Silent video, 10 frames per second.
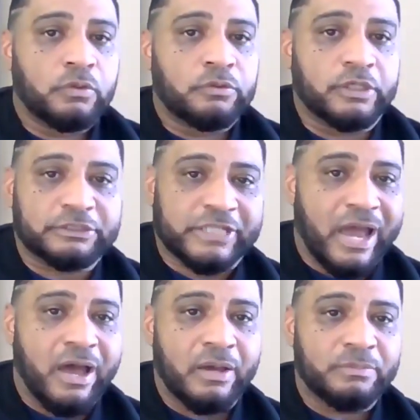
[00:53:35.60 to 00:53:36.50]
Their
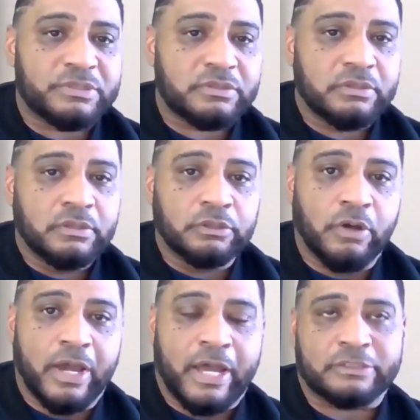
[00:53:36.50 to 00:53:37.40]
jobs.
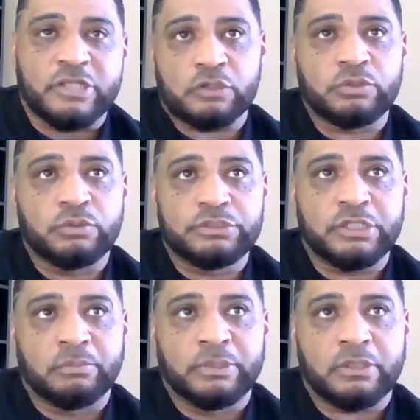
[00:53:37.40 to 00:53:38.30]
I talked to a
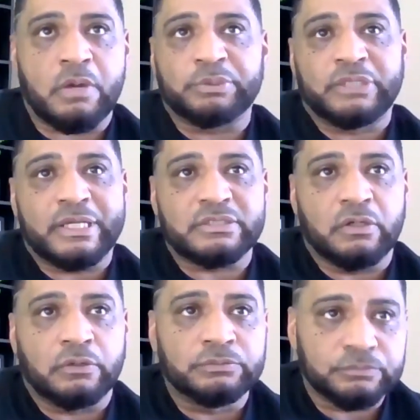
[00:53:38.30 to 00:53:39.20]
gentleman a couple of days
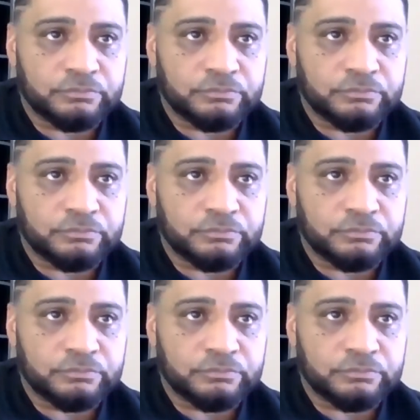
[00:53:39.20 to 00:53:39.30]
ago